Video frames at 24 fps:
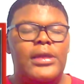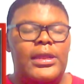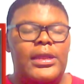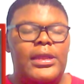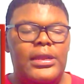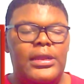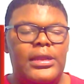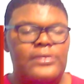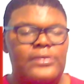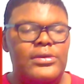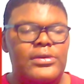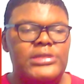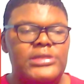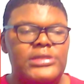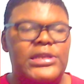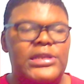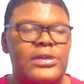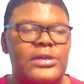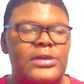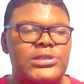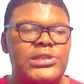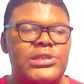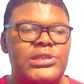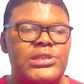Anyways,
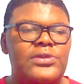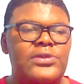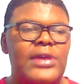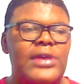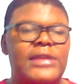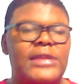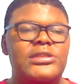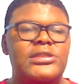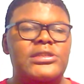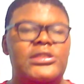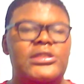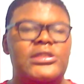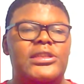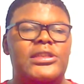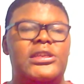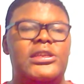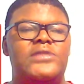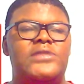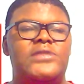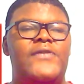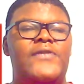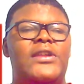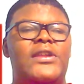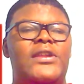I'll see you guys in the
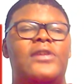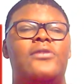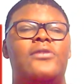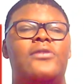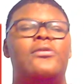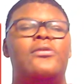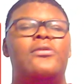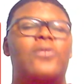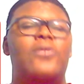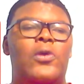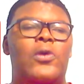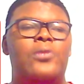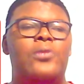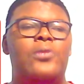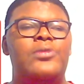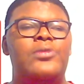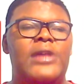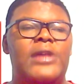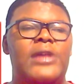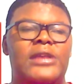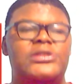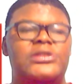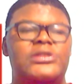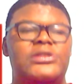next video. Hope you
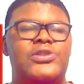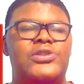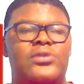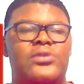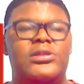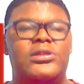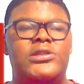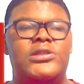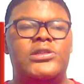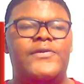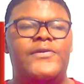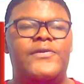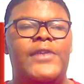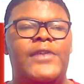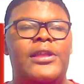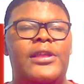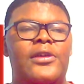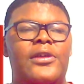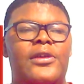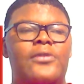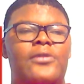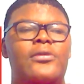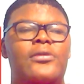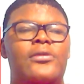guys enjoyed this
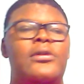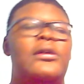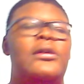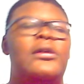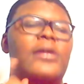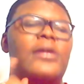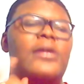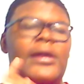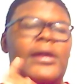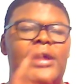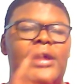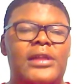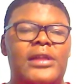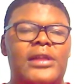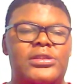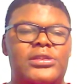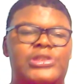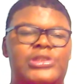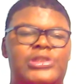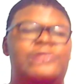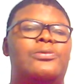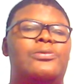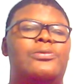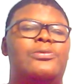video. Holla
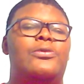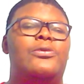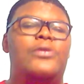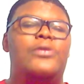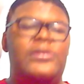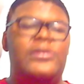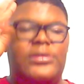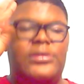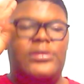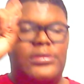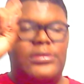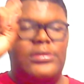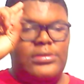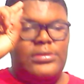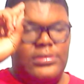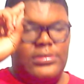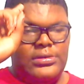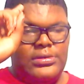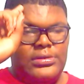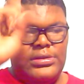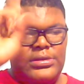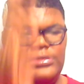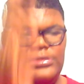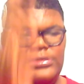at your boy.
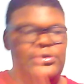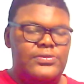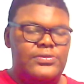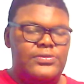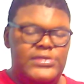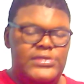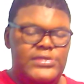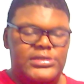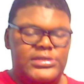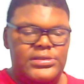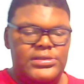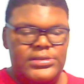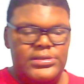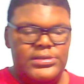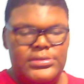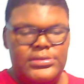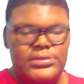Deuces.